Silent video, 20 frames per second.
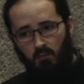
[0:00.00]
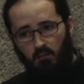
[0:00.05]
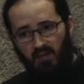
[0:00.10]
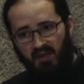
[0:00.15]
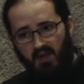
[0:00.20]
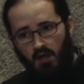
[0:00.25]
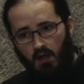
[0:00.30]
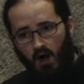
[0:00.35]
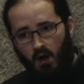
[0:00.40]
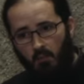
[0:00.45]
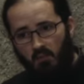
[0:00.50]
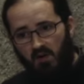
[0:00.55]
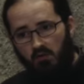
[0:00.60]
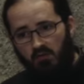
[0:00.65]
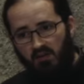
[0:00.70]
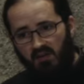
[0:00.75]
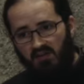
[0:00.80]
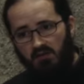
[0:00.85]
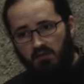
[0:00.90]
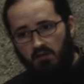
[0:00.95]
become a
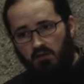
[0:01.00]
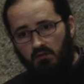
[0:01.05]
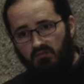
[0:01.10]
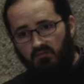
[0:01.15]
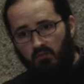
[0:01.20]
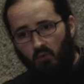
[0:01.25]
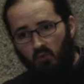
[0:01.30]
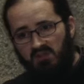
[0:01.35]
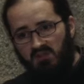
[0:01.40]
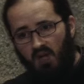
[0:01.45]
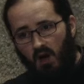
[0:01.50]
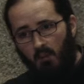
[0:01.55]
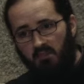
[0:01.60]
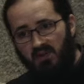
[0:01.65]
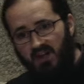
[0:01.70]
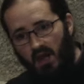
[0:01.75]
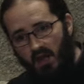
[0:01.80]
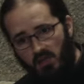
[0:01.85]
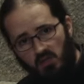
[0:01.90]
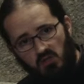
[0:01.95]
reason for
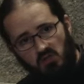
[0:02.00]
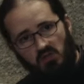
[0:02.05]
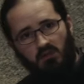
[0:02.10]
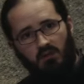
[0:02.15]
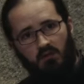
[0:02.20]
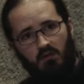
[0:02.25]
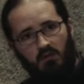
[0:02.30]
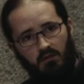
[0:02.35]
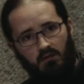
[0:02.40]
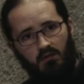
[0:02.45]
damnation